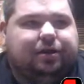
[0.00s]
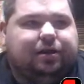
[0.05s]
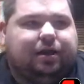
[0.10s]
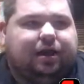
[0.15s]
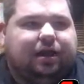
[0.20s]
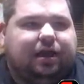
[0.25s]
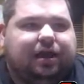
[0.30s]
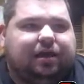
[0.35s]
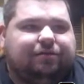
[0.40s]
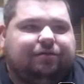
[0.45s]
I
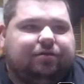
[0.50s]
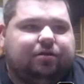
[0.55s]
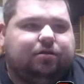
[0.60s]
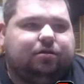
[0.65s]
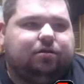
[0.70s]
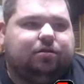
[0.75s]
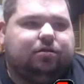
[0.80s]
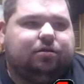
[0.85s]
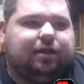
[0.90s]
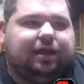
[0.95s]
haven't,
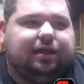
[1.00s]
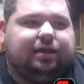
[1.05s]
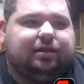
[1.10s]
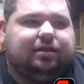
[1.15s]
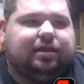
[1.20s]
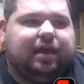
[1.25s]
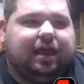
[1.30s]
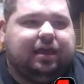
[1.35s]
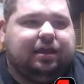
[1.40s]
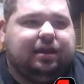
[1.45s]
like,
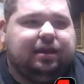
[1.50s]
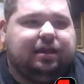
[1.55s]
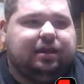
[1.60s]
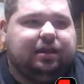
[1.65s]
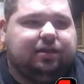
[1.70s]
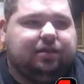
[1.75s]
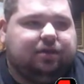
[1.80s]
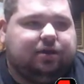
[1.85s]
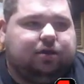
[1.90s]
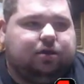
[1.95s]
taken
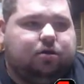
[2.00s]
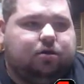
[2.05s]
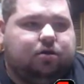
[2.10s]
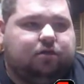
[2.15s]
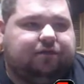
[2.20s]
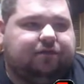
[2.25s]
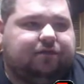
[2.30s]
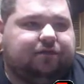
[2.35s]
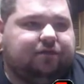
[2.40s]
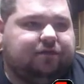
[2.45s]
anything
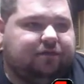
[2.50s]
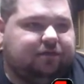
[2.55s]
off